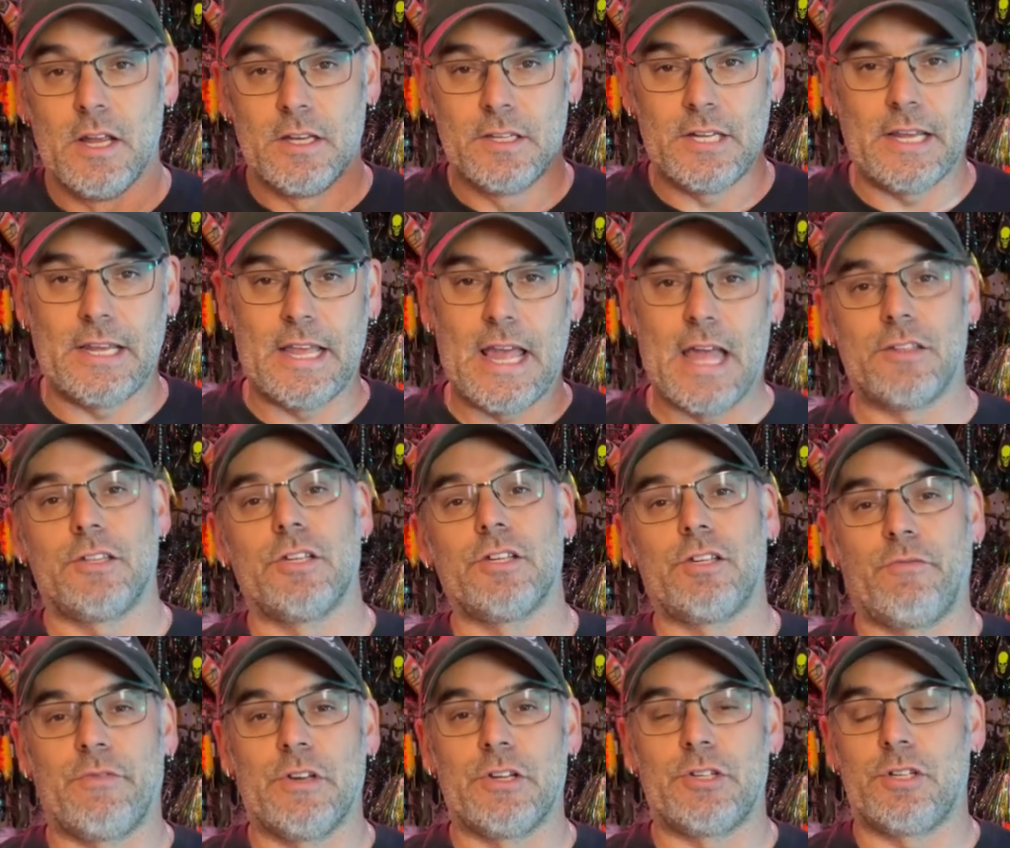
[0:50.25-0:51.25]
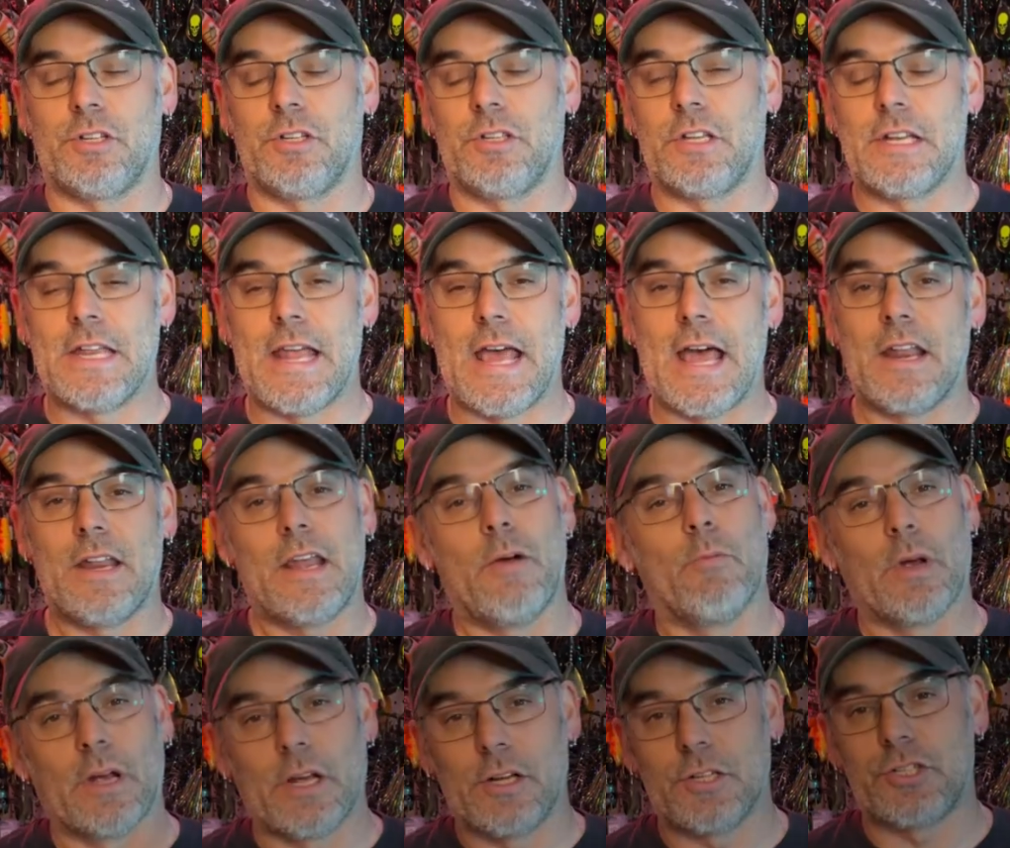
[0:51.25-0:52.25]
to get these fish in the net and
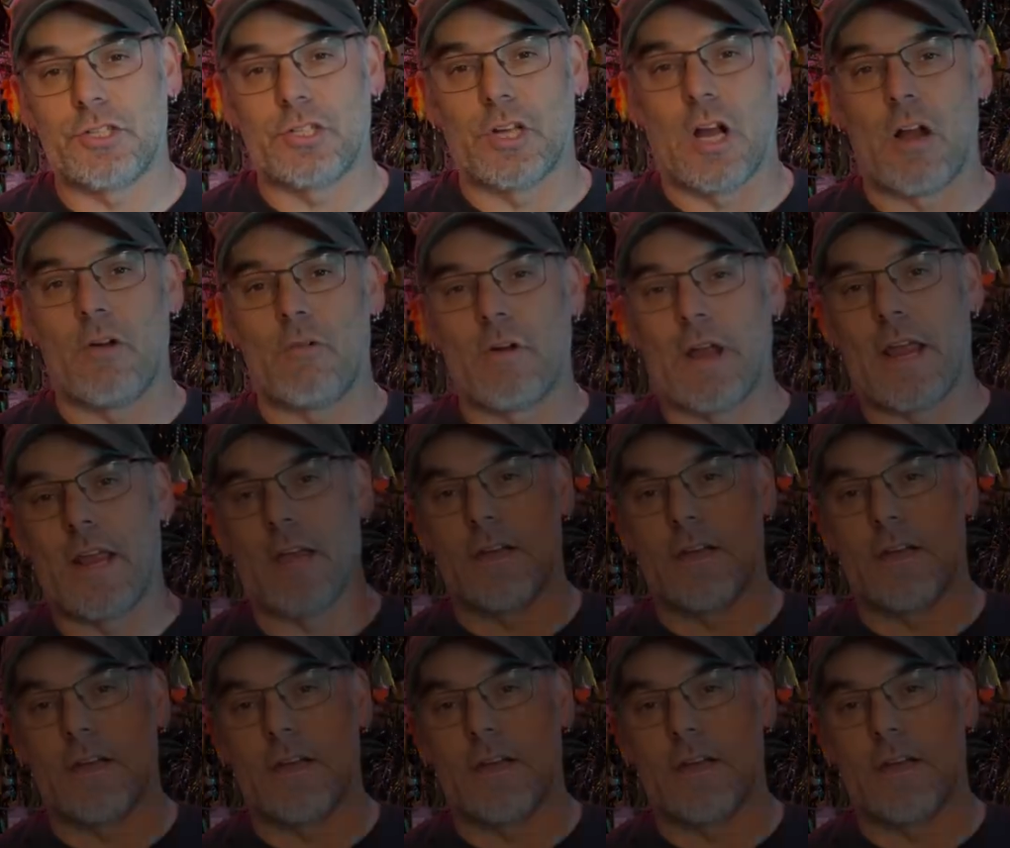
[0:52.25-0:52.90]
we're going to start right